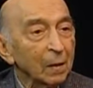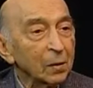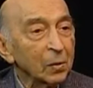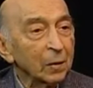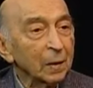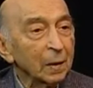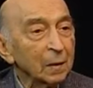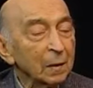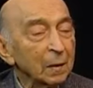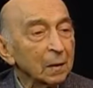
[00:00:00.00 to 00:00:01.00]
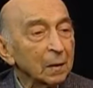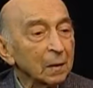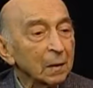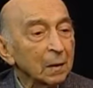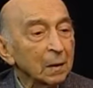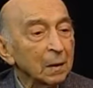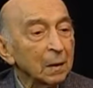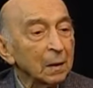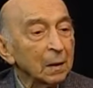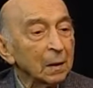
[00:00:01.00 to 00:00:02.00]
So that,
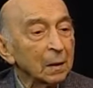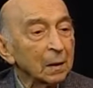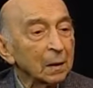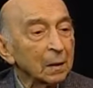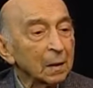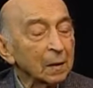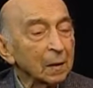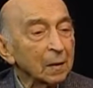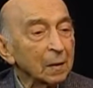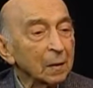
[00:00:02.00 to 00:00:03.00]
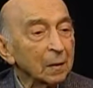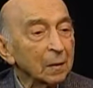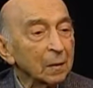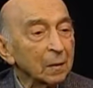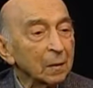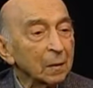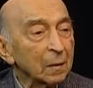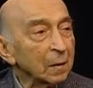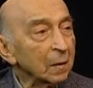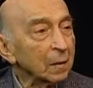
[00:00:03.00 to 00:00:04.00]
as I said
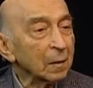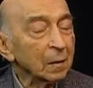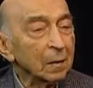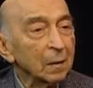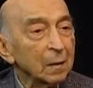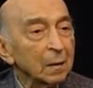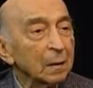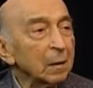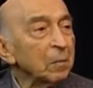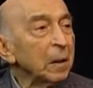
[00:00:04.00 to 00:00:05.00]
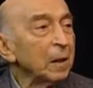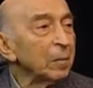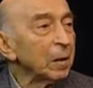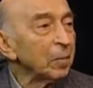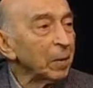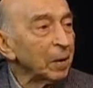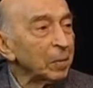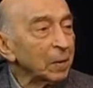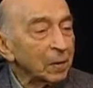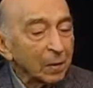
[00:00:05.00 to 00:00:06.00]
earlier, there are many, many
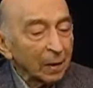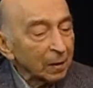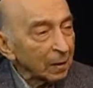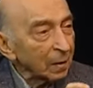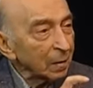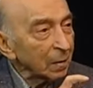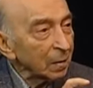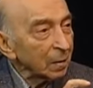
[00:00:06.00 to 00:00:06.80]
papers. I can